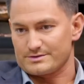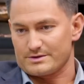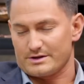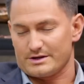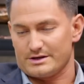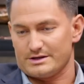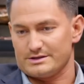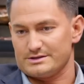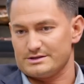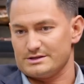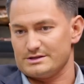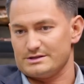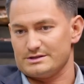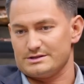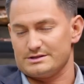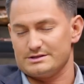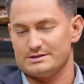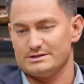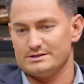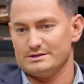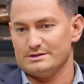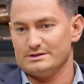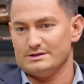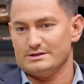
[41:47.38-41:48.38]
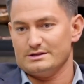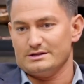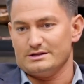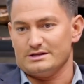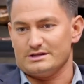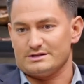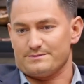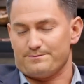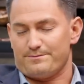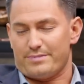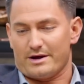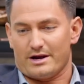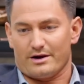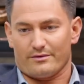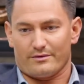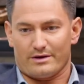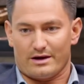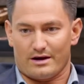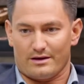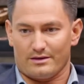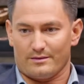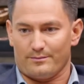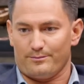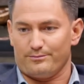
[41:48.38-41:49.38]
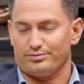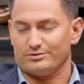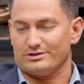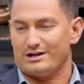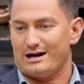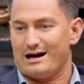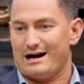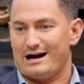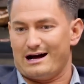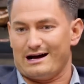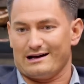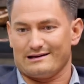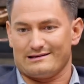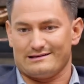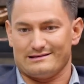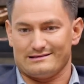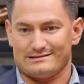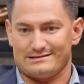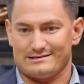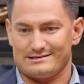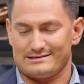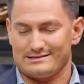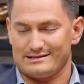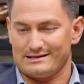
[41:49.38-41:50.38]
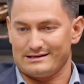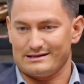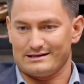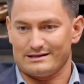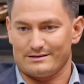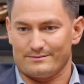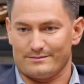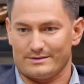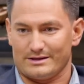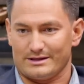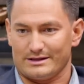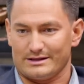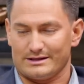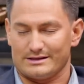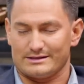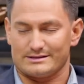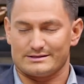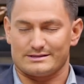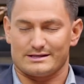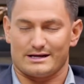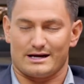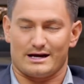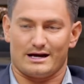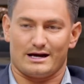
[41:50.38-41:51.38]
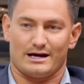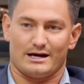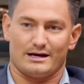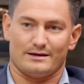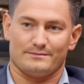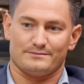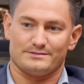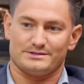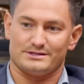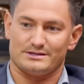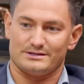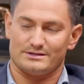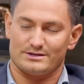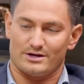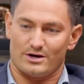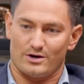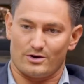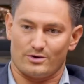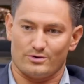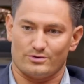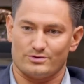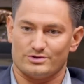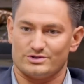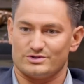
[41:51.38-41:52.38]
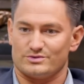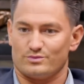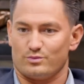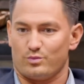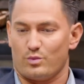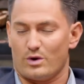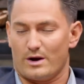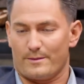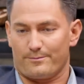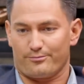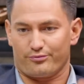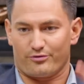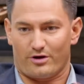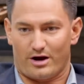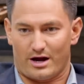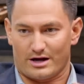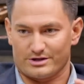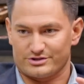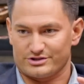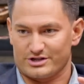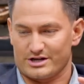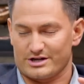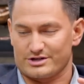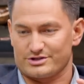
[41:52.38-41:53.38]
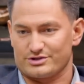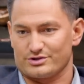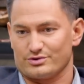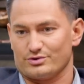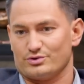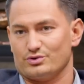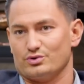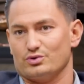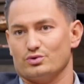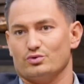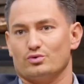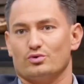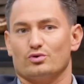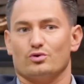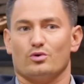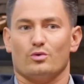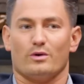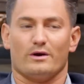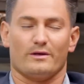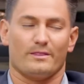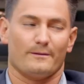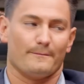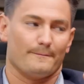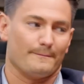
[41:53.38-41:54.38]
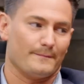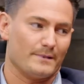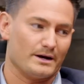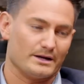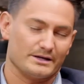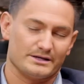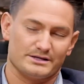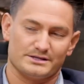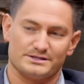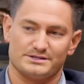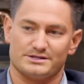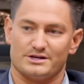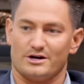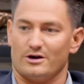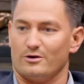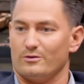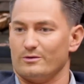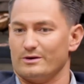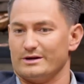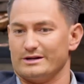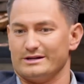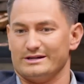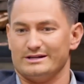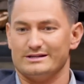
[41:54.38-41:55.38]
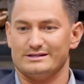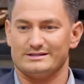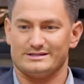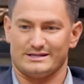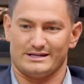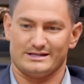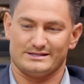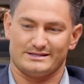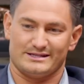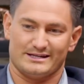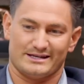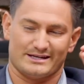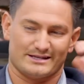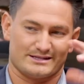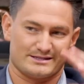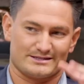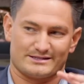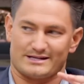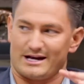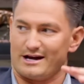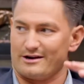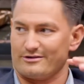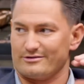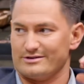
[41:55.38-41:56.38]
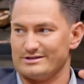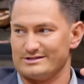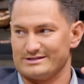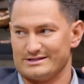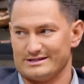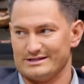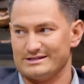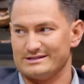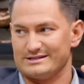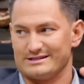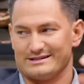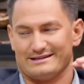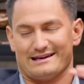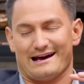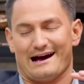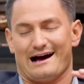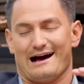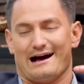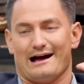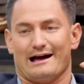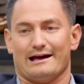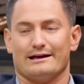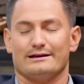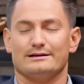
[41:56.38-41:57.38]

right? He's been around the block. He's seen it a million times. He knows what projects are cool, where the money's going. He's the insider. He's the guy.